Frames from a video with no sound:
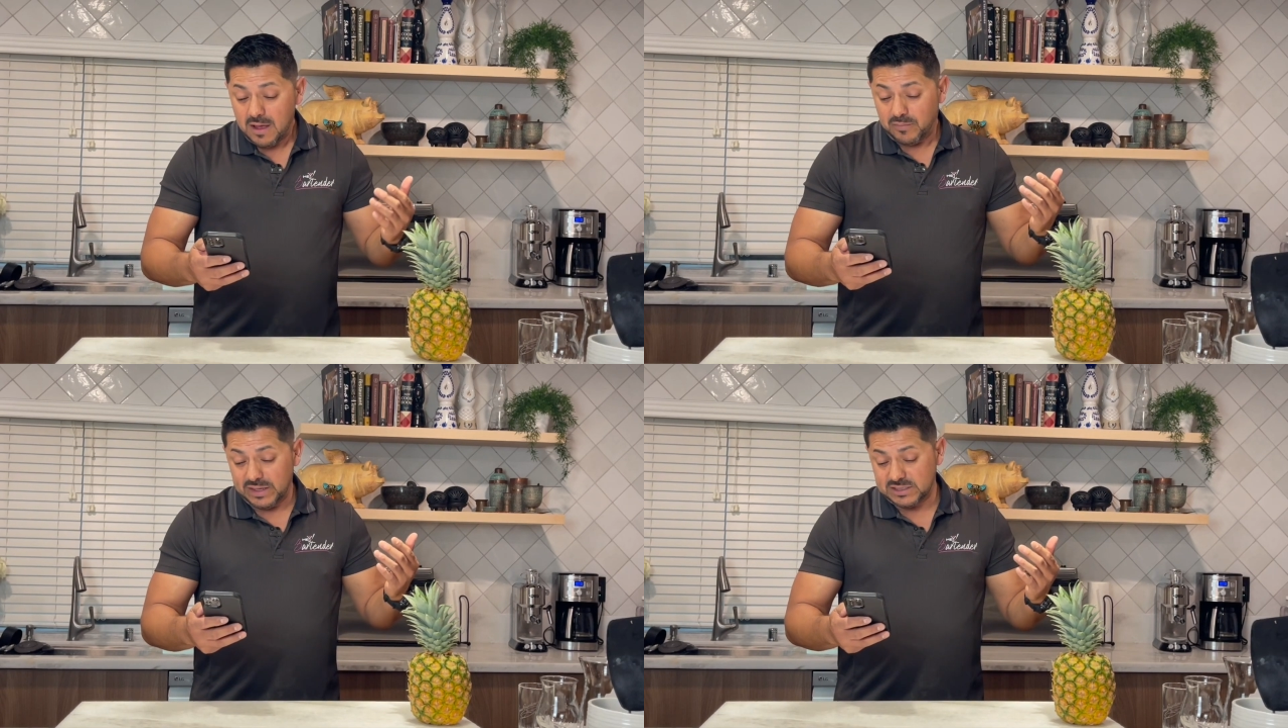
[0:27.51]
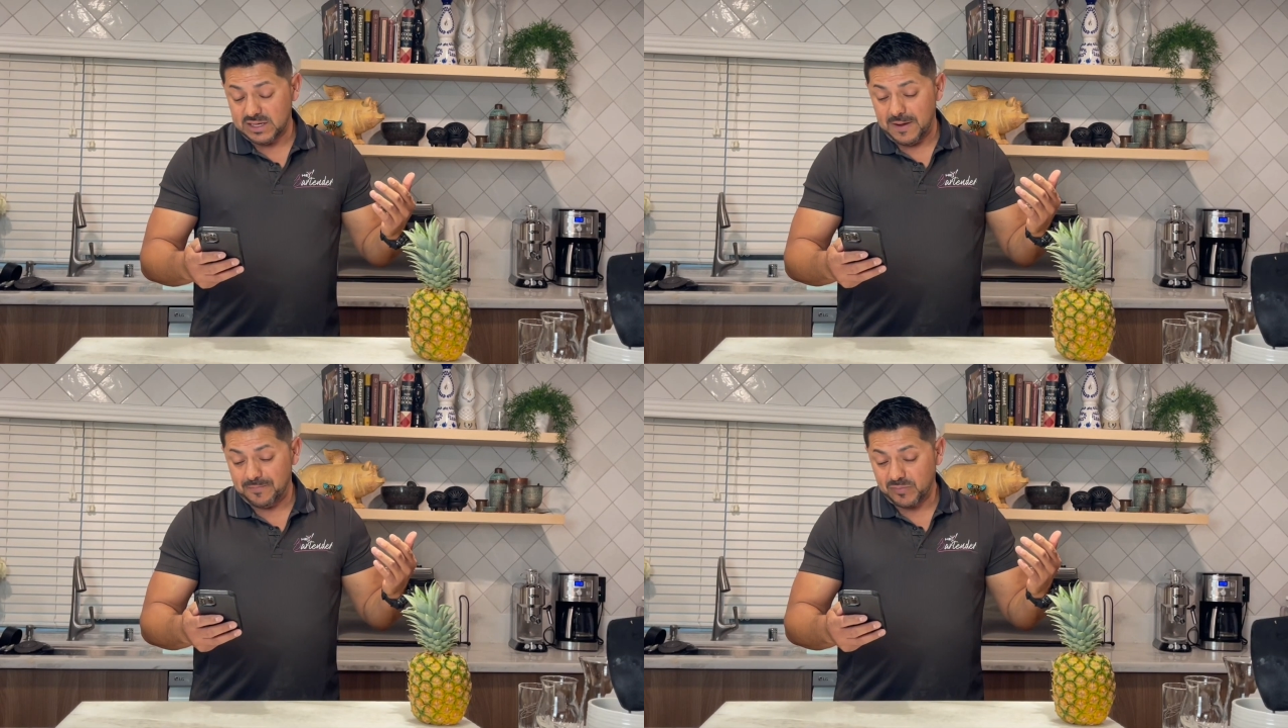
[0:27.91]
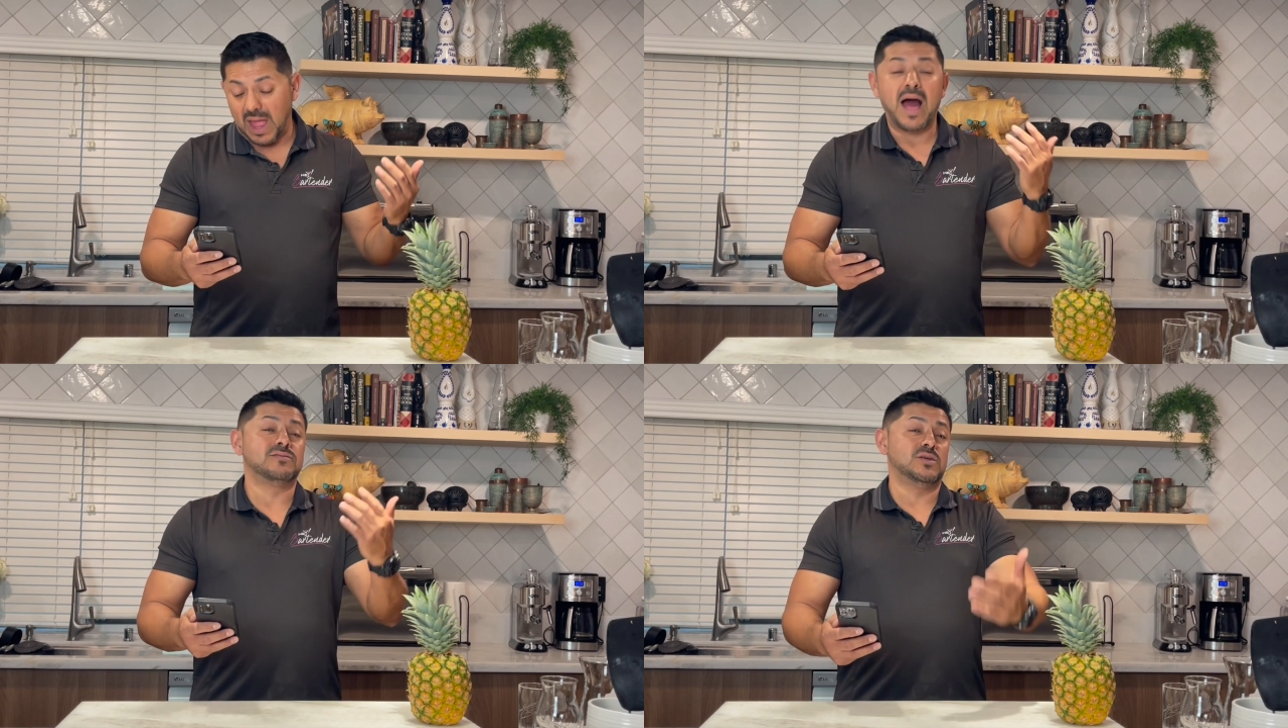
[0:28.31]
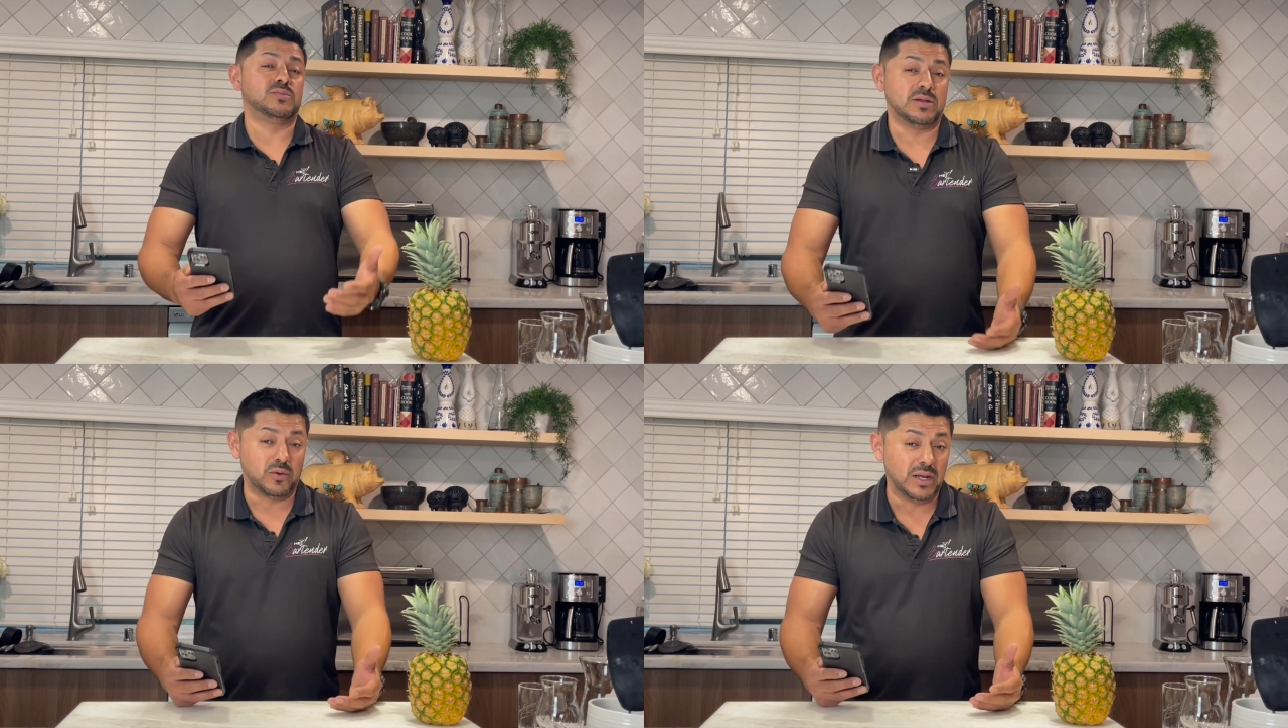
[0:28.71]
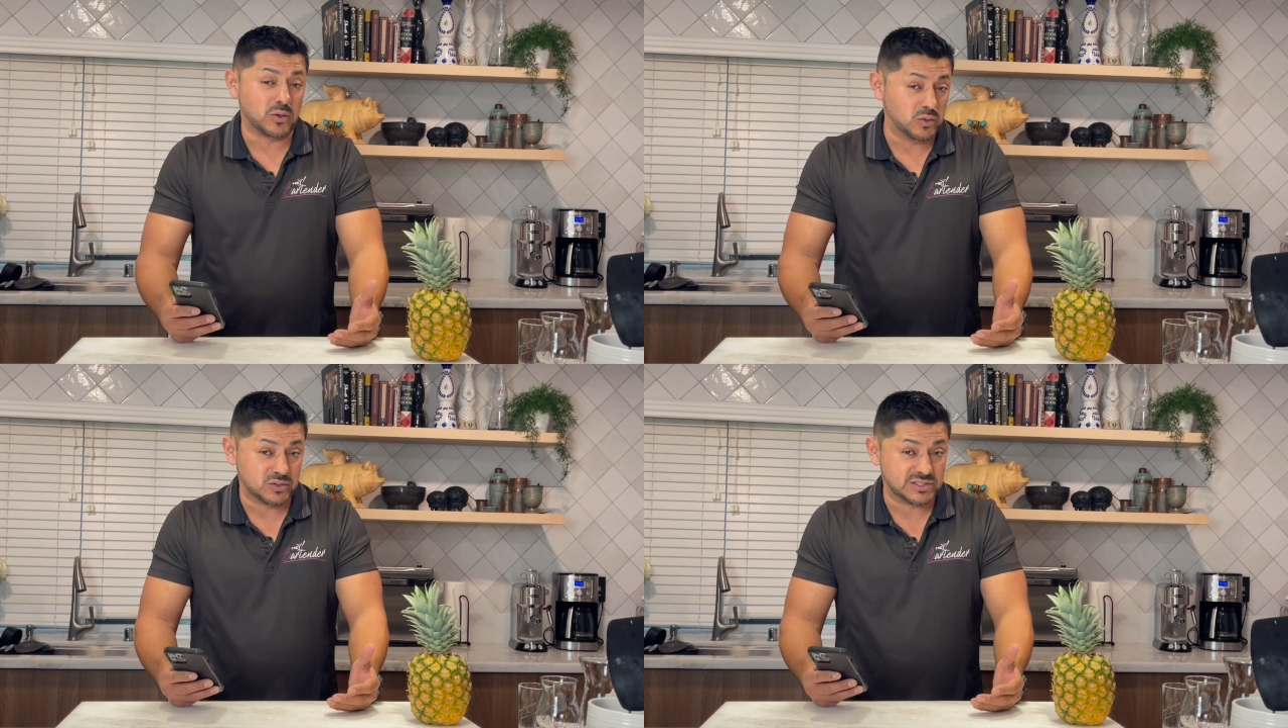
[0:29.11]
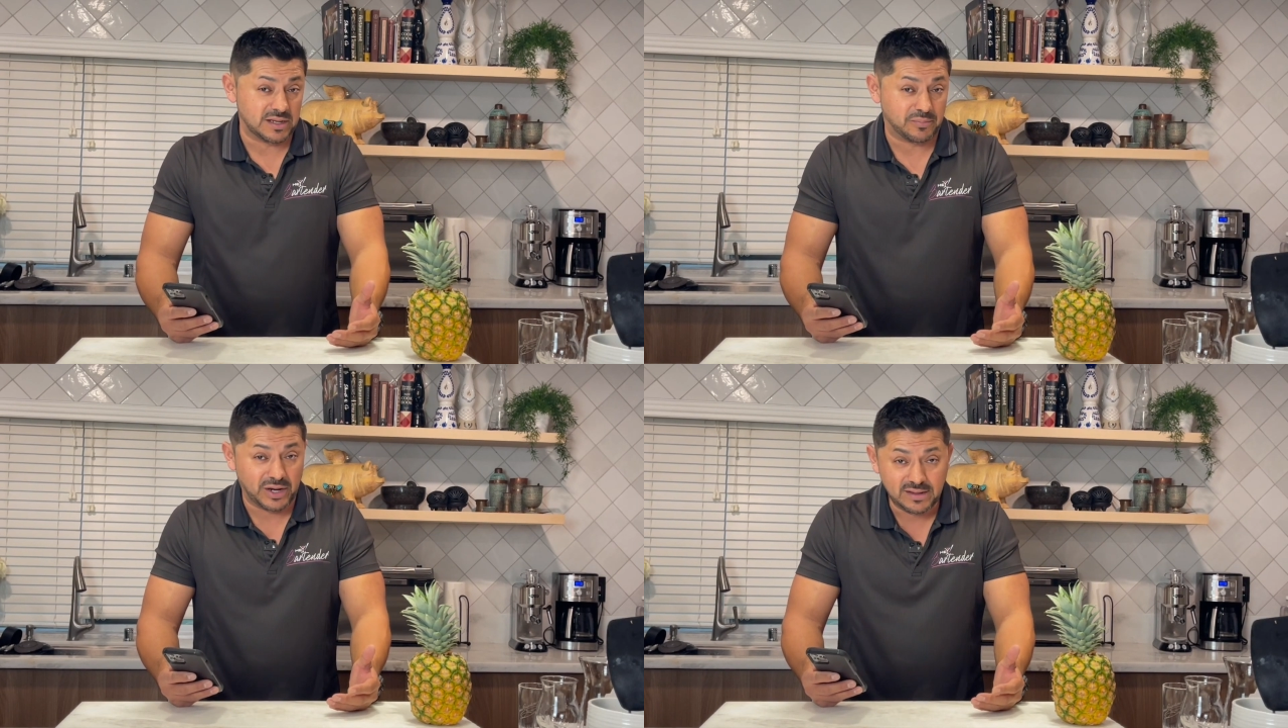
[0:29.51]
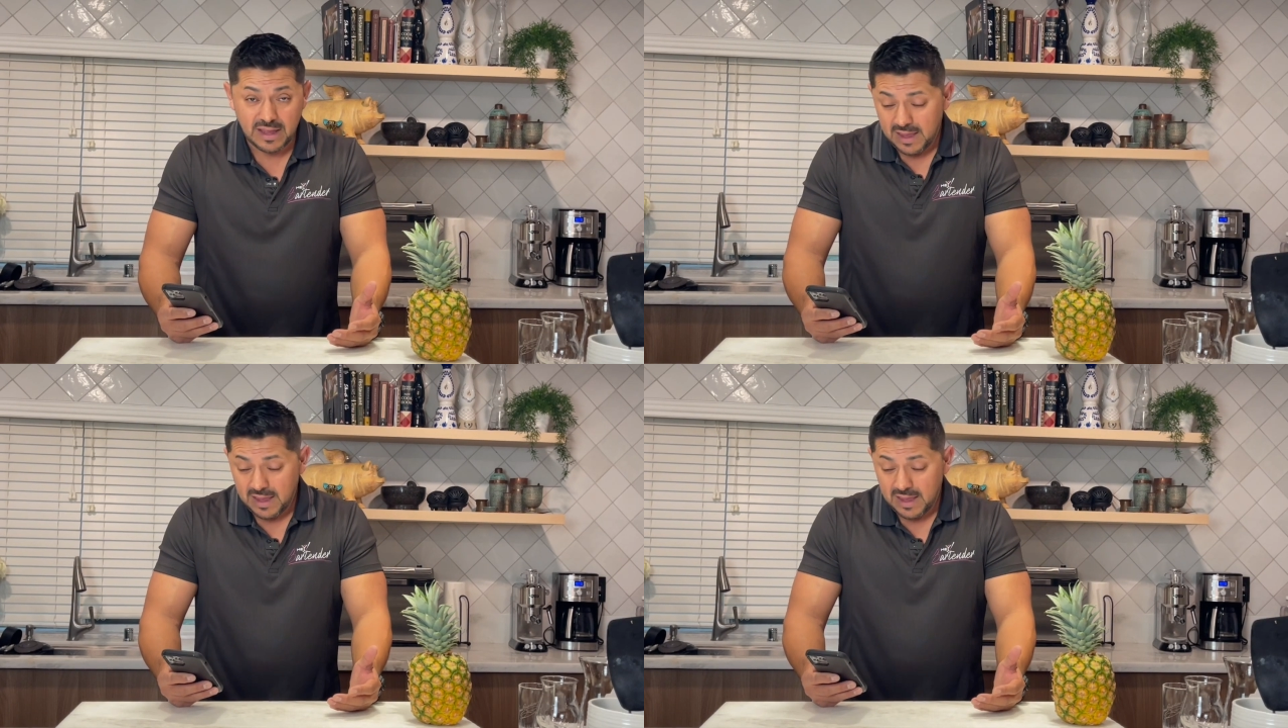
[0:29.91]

But I have something really cool to celebrate,